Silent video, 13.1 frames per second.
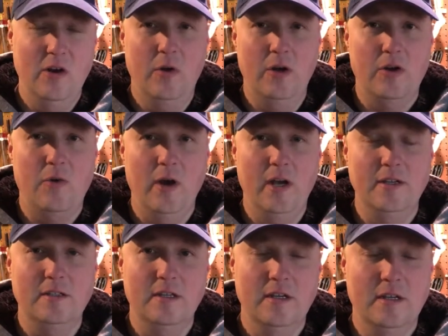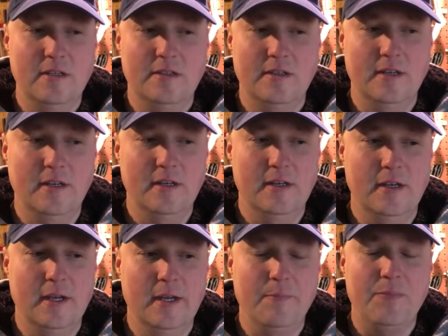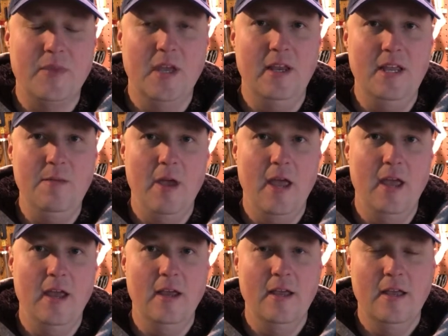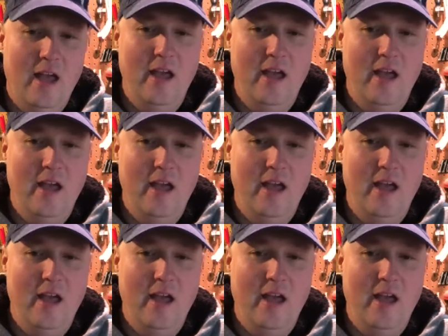on Craigslist and eBay.